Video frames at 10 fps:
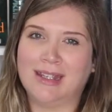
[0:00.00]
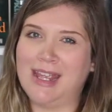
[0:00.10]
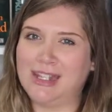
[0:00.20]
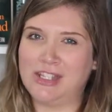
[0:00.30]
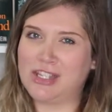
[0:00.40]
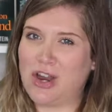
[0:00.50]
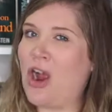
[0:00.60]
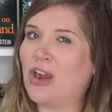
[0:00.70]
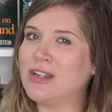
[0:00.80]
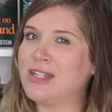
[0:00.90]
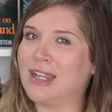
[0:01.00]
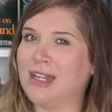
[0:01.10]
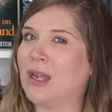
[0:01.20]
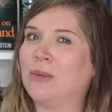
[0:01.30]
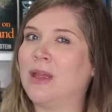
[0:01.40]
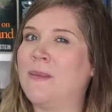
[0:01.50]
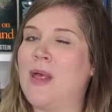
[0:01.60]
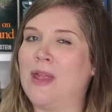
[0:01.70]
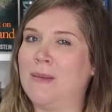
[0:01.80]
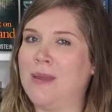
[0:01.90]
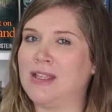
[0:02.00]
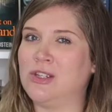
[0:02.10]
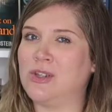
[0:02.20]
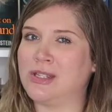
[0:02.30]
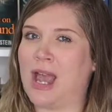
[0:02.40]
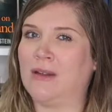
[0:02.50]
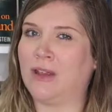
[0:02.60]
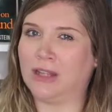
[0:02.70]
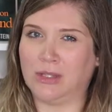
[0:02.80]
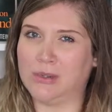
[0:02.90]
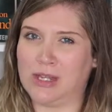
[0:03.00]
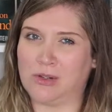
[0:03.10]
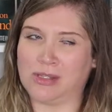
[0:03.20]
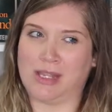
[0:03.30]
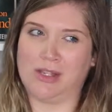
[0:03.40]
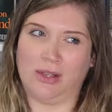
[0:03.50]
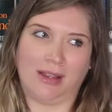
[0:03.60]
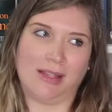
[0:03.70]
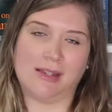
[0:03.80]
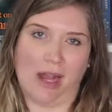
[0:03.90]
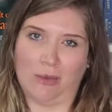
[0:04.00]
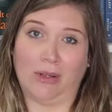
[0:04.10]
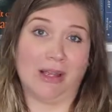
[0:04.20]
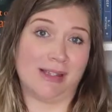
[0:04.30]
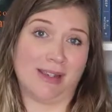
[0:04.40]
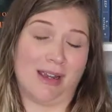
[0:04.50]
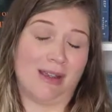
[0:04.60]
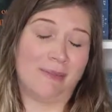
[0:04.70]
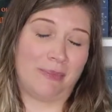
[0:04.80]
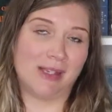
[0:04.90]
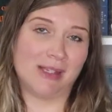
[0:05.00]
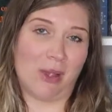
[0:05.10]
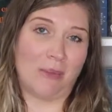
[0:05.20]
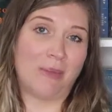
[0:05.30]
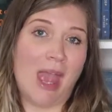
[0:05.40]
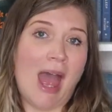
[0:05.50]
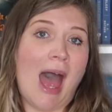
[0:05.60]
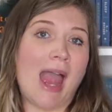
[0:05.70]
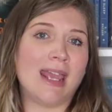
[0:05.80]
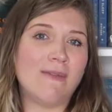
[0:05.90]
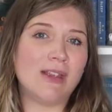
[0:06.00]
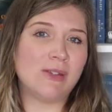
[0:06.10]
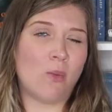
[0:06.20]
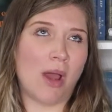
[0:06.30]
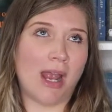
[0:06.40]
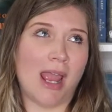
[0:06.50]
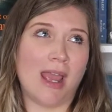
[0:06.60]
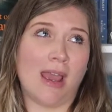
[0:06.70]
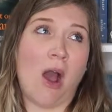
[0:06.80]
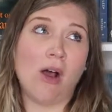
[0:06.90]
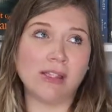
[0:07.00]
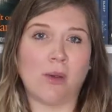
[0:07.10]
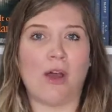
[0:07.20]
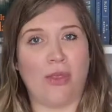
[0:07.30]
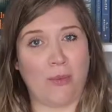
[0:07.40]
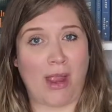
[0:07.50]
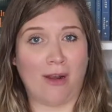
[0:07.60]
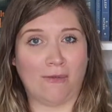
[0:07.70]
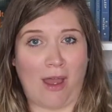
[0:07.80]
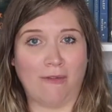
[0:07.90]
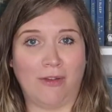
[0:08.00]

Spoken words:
It's just hard to connect with them, and then it makes you just kind of like lose interest because you're like, this is unrealistic. So I gave this one also a 3 out of 5.